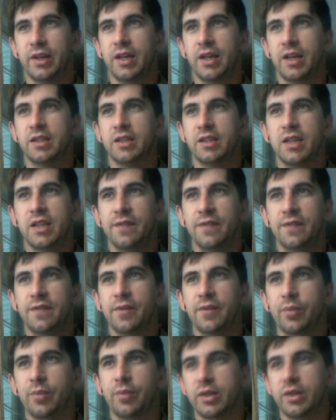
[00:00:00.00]
It's if I
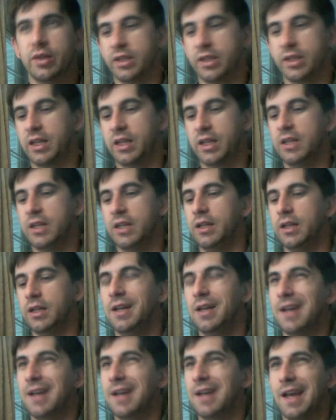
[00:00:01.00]
press the key
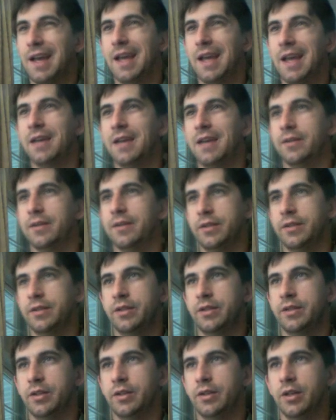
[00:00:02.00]
and
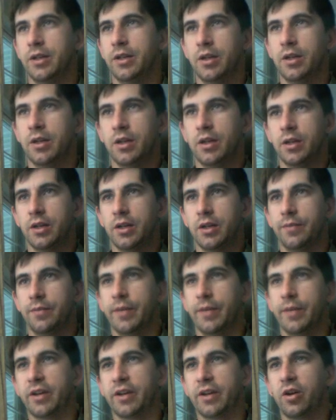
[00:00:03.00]

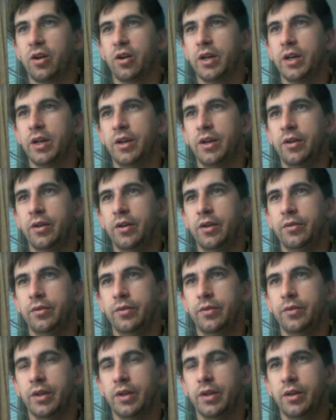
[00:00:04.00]
my current
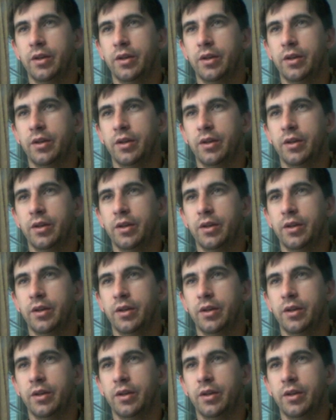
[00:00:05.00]
node